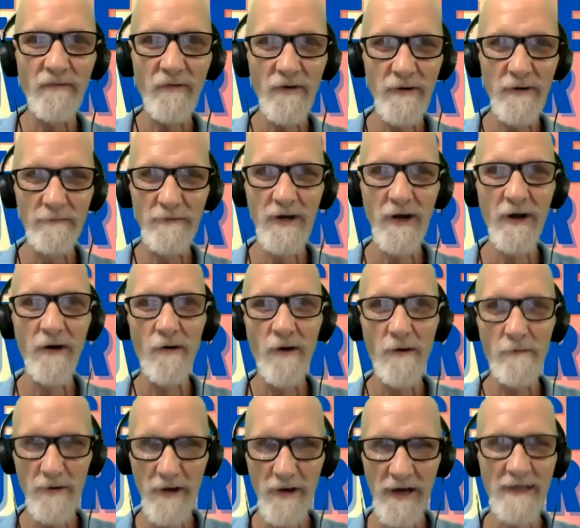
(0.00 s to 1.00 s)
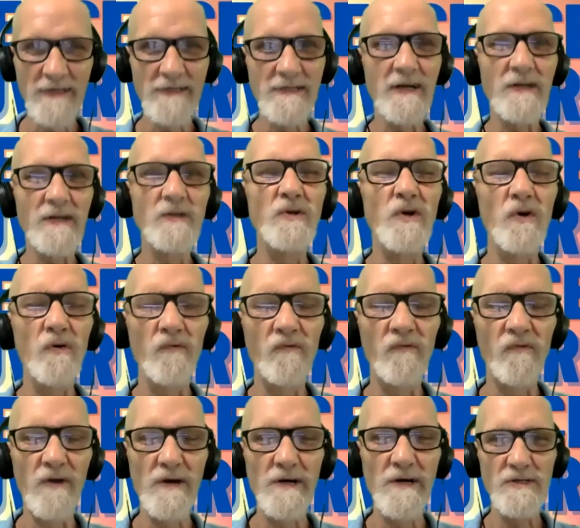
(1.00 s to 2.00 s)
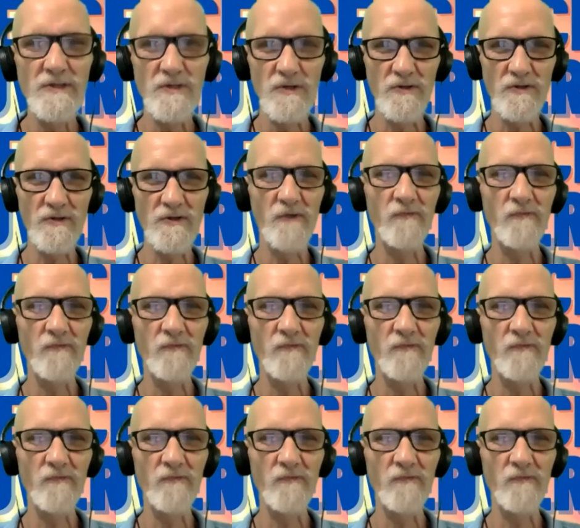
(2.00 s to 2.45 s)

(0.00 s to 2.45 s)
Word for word: for him to go up against, like Joe Frazier. Joe